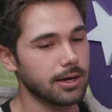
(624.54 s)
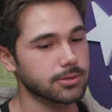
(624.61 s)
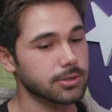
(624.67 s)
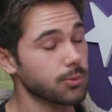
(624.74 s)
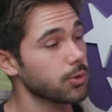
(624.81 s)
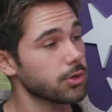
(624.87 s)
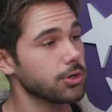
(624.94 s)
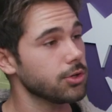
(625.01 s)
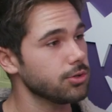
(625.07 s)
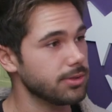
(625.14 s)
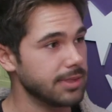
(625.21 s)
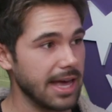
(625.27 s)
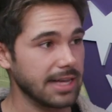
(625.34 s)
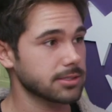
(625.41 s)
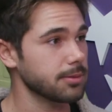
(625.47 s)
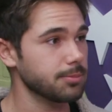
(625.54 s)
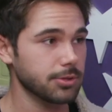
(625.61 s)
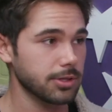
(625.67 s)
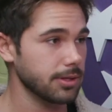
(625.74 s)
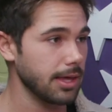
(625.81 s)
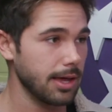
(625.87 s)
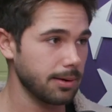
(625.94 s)
I was like, well, you, that's
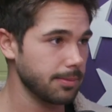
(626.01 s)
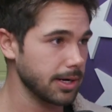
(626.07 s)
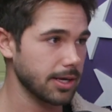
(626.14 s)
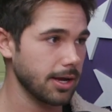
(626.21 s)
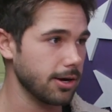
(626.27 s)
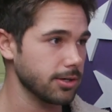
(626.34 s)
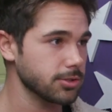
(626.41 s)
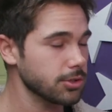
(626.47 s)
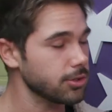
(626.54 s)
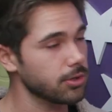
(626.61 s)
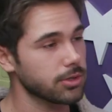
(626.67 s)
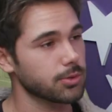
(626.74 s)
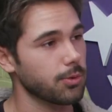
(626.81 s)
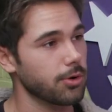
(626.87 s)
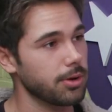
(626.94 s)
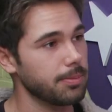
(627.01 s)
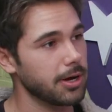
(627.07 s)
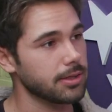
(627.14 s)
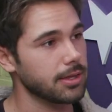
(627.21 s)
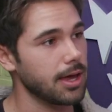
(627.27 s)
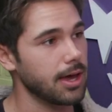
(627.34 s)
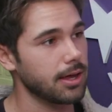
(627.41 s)
completely out of my character. You don't have to worry
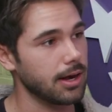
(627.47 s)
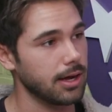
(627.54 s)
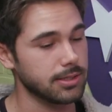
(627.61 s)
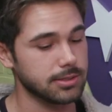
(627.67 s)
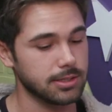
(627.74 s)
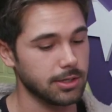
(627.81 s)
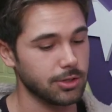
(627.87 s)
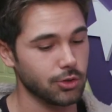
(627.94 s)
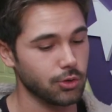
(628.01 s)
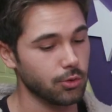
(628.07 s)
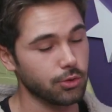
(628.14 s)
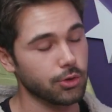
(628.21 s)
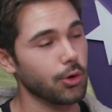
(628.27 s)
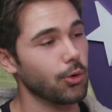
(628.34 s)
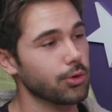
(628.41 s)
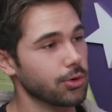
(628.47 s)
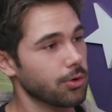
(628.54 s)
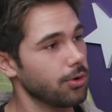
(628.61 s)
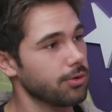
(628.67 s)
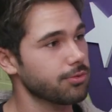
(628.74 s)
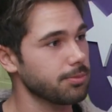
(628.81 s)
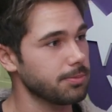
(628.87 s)
about that. I said, you're the only
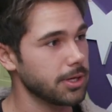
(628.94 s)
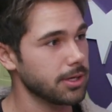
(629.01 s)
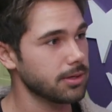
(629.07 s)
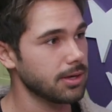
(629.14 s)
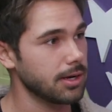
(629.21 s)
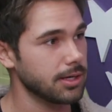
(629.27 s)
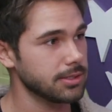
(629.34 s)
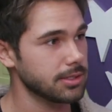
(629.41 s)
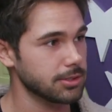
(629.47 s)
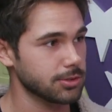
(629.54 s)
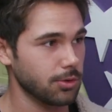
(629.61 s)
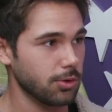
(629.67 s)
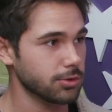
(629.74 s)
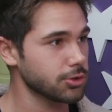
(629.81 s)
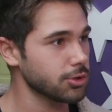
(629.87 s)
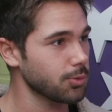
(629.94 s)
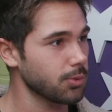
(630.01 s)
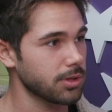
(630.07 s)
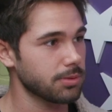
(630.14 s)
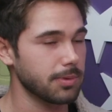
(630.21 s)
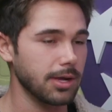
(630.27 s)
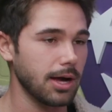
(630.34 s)
girl for me. I said, as long as you're
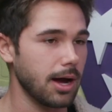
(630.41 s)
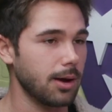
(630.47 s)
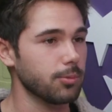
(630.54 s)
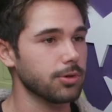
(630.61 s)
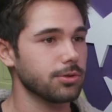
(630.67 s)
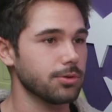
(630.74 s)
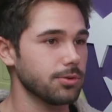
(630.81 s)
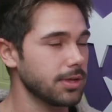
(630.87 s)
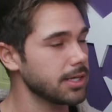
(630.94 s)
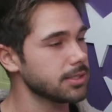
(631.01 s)
with me, I'm with you.